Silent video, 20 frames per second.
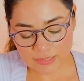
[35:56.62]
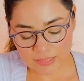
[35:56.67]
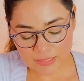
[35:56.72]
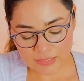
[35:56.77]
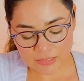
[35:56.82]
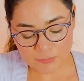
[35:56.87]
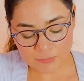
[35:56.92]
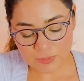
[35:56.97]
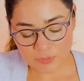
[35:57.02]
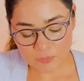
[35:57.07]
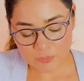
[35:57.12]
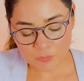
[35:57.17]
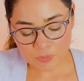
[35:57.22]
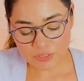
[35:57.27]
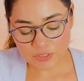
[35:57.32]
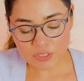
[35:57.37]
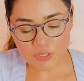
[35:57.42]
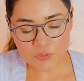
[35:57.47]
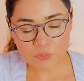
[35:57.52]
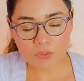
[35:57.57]
see, Spirit,
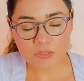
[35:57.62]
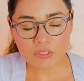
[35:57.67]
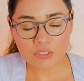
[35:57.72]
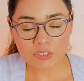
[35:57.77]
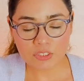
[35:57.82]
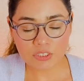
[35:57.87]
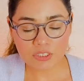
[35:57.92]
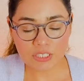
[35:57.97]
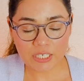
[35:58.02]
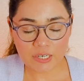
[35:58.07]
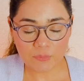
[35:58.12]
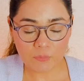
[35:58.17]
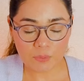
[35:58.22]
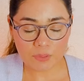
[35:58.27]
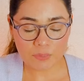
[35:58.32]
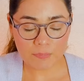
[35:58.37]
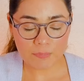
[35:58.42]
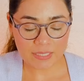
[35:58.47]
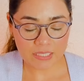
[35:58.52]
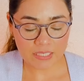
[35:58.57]
what do you want to share
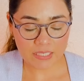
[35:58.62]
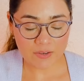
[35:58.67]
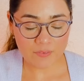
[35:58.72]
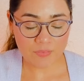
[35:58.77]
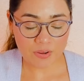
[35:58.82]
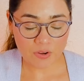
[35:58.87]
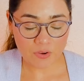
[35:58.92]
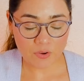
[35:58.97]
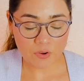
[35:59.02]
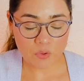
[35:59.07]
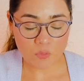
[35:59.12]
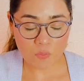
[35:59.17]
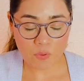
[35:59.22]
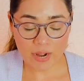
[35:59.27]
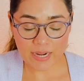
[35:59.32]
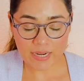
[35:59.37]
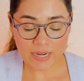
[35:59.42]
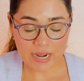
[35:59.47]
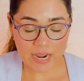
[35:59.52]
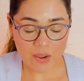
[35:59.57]
with my dear Virgo
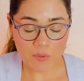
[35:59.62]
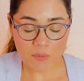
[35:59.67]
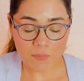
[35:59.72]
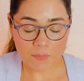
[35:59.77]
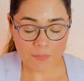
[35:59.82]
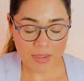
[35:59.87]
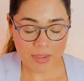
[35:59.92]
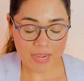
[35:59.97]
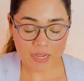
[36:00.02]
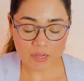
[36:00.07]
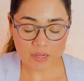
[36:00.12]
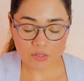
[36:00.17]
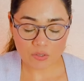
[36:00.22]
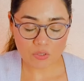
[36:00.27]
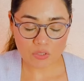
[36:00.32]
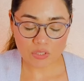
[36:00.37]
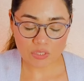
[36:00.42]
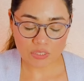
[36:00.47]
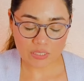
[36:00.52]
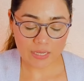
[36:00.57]
right now
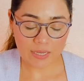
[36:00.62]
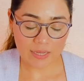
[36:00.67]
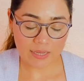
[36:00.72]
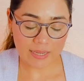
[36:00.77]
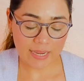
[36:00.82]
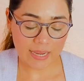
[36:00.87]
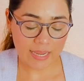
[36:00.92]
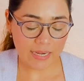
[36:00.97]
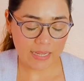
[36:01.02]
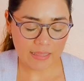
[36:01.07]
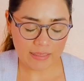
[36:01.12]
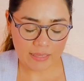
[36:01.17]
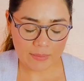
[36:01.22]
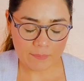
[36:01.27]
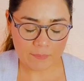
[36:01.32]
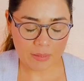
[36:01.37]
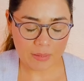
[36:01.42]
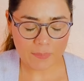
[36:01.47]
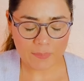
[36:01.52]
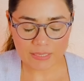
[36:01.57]
about
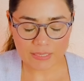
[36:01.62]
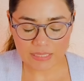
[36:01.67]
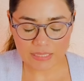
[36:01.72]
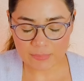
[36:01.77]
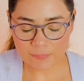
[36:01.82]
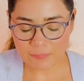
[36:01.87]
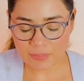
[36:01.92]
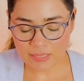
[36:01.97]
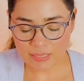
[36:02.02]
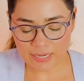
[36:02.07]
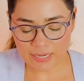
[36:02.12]
anything, maybe some